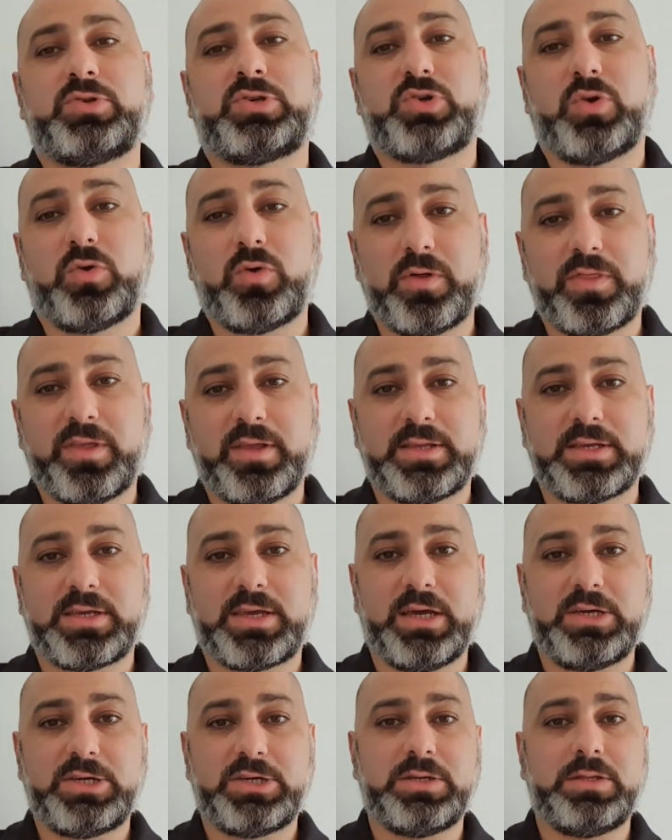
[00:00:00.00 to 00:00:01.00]
strong
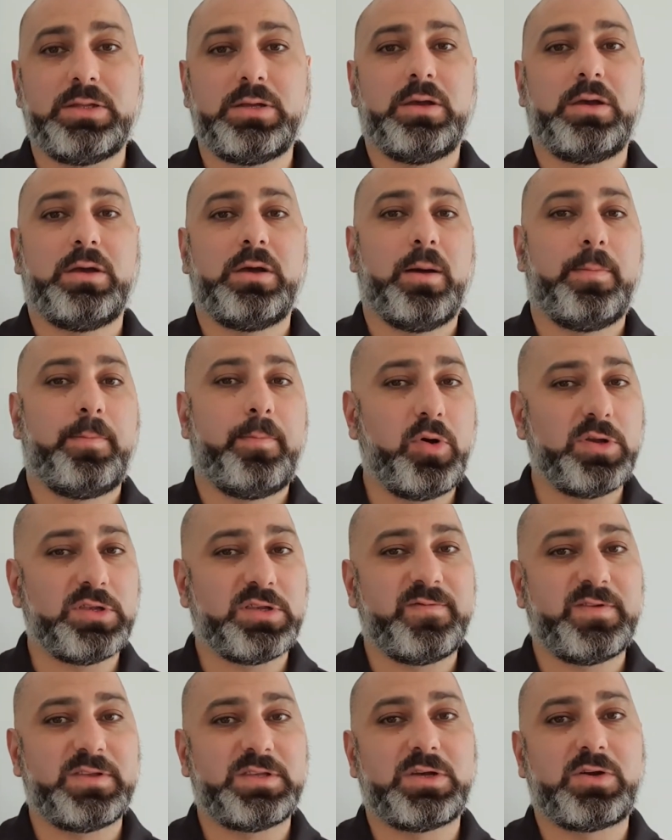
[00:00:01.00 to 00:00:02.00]
authentication, a point
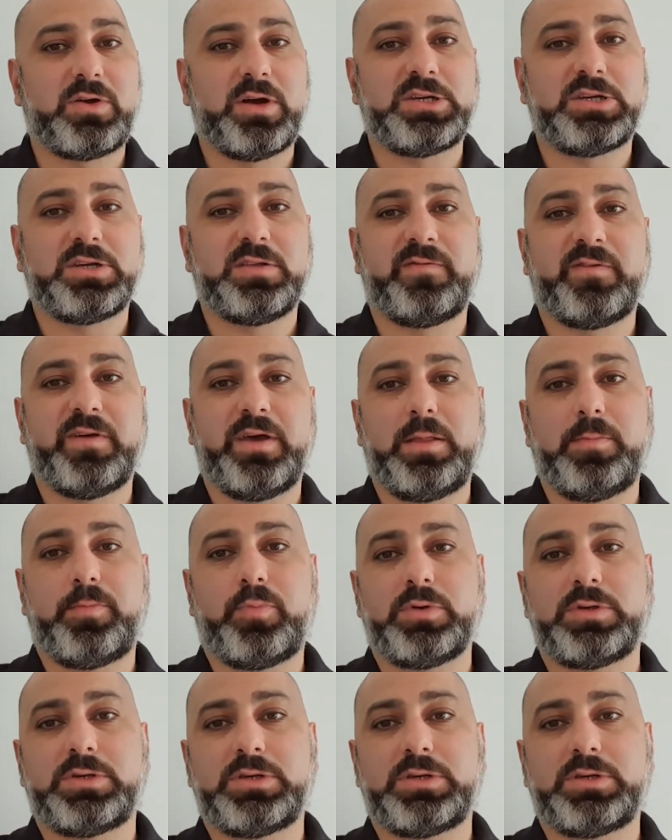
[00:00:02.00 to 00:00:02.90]
of integration for endpoint